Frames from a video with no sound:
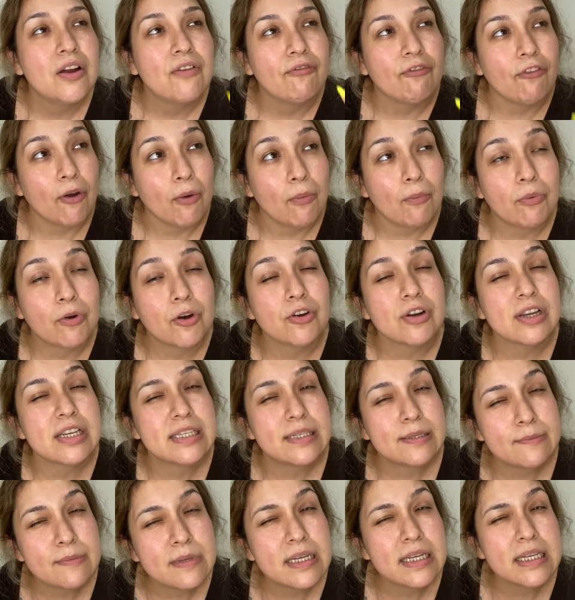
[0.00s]
from
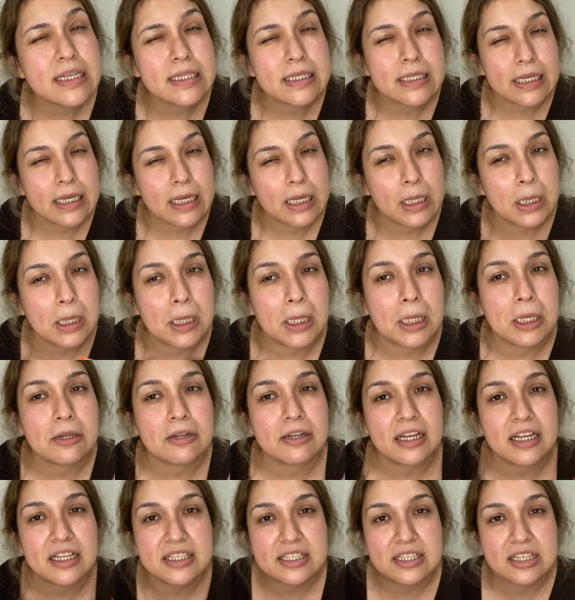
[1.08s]
Christmas,
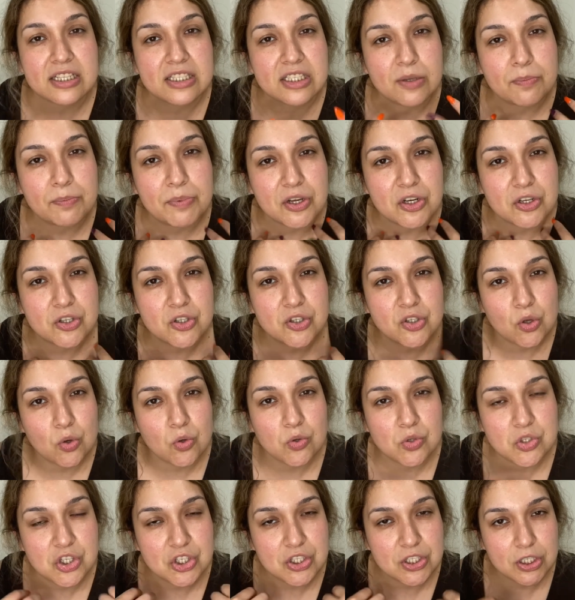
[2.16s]
it sucks up your
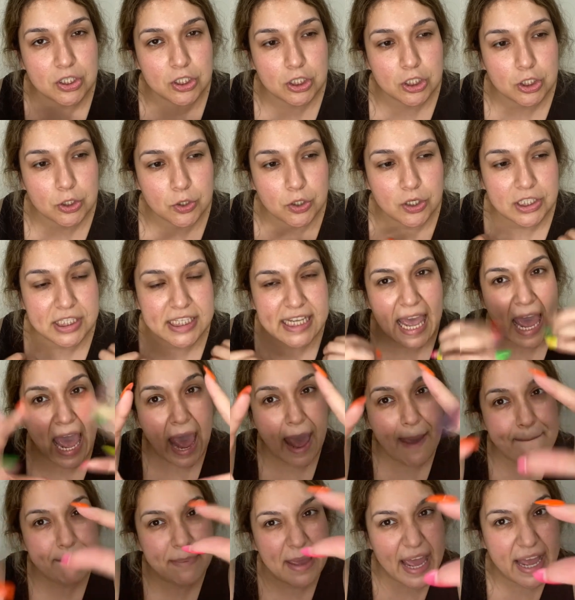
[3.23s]
soul just a little, a
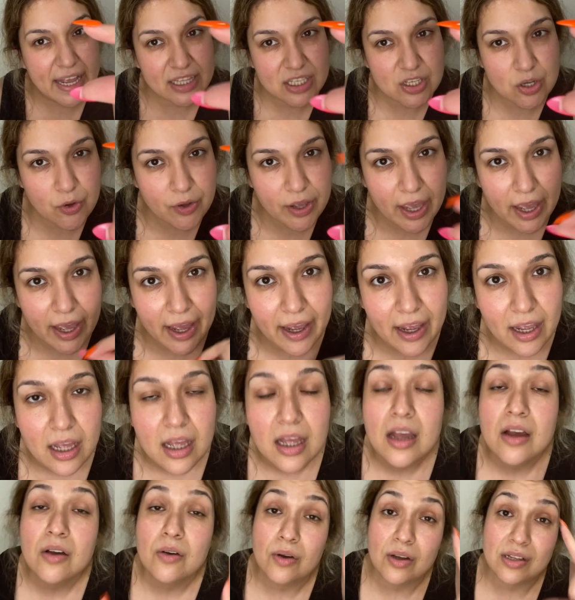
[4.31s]
tad bit, okay?
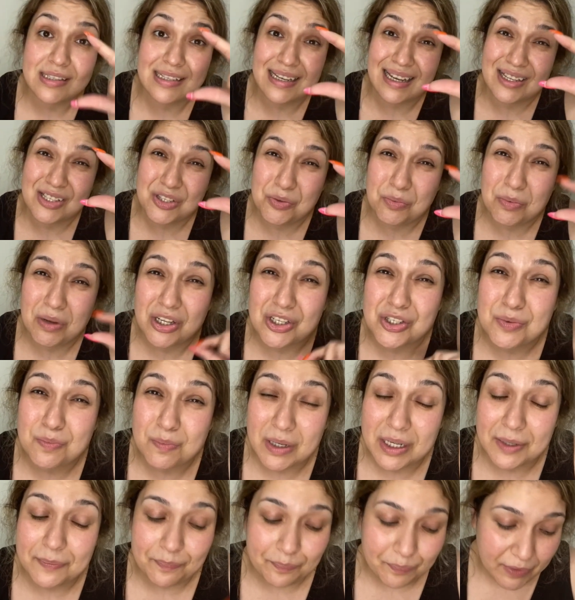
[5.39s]
Well, a tad too much,
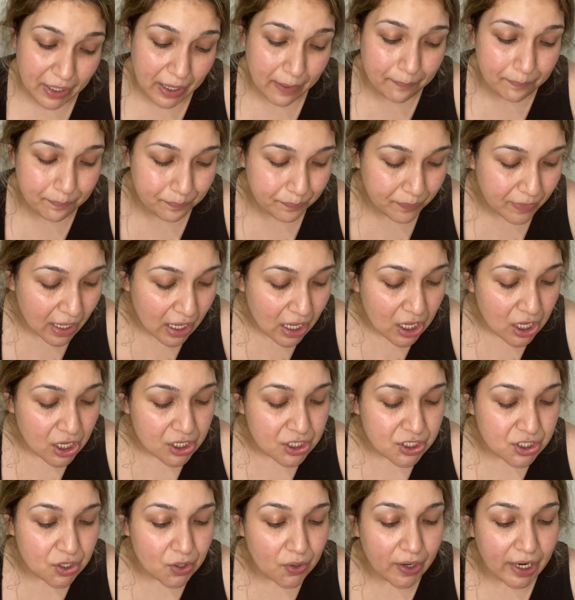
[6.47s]
but yeah.
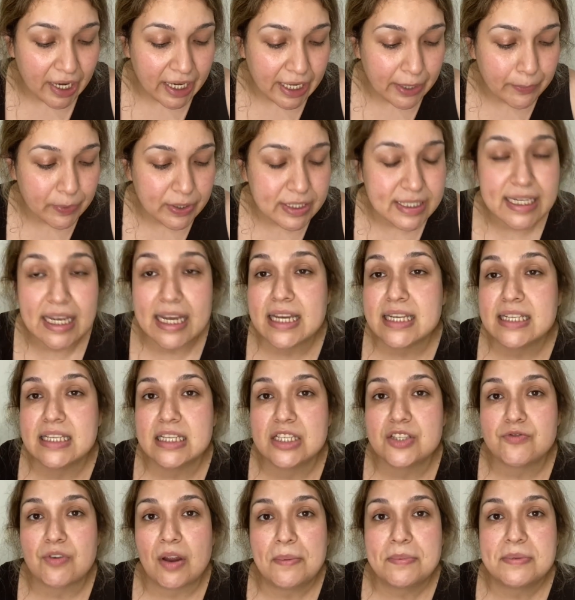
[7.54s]
So anyways, guys,
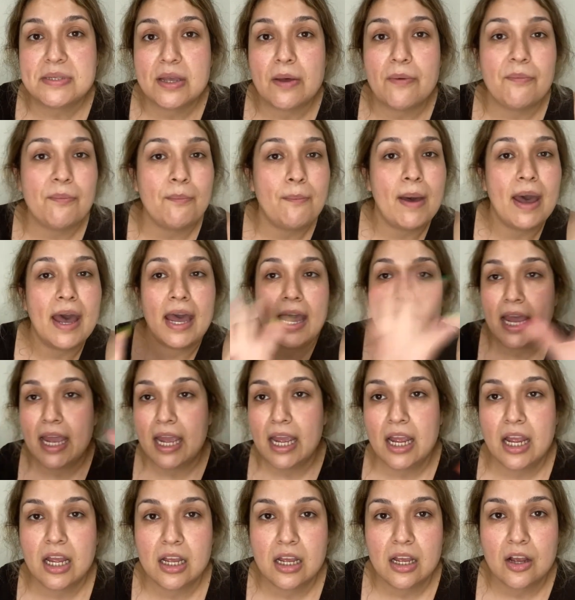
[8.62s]
this wraps up
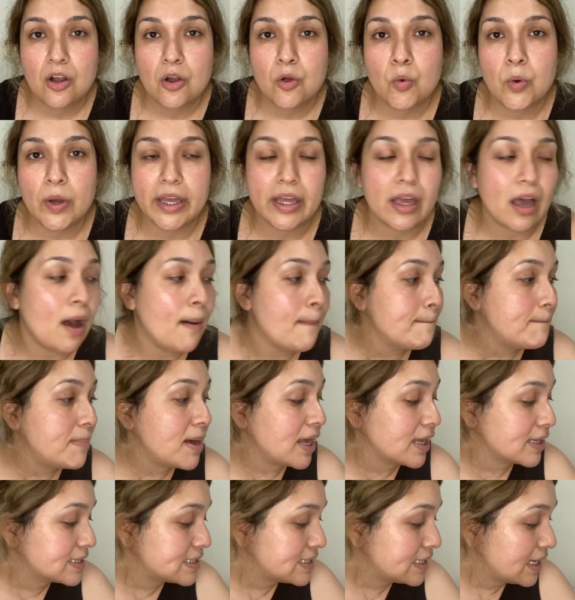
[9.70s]
my quick
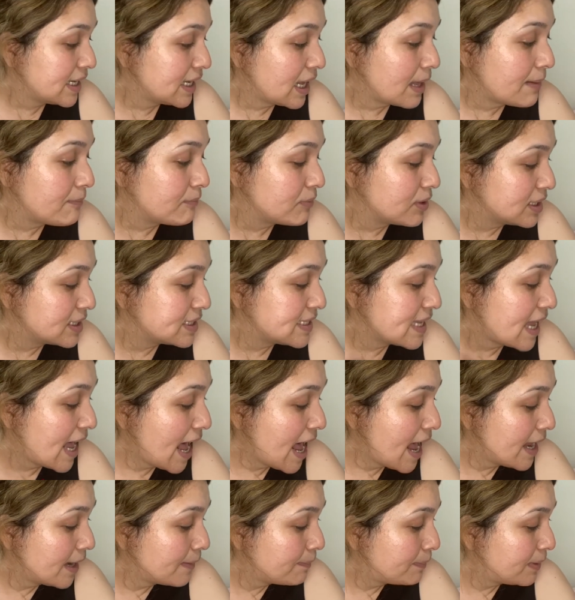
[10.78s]
unboxing. I'm really
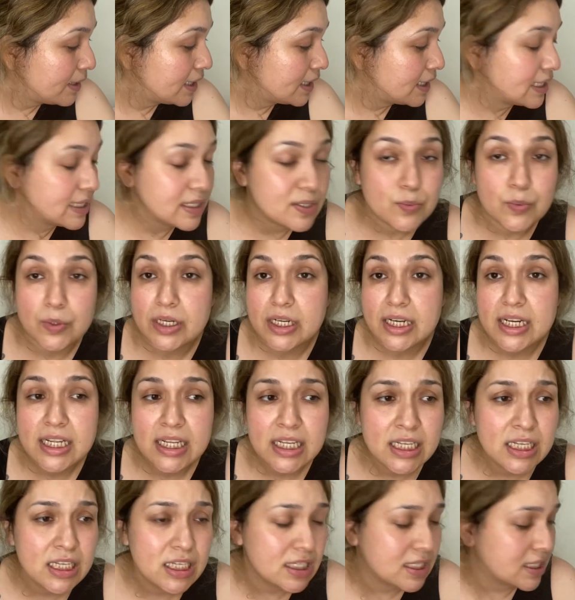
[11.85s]
sad, but it is what it
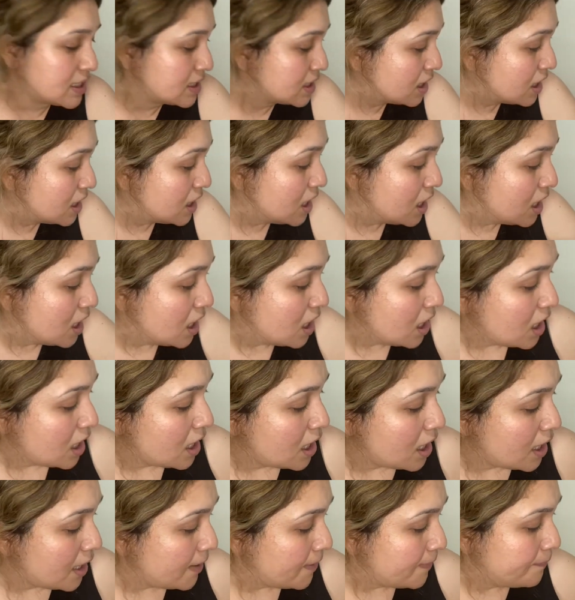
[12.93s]
is.
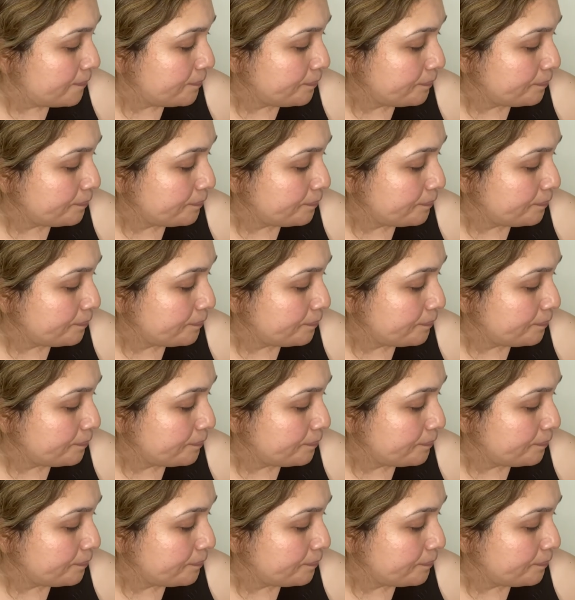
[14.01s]
I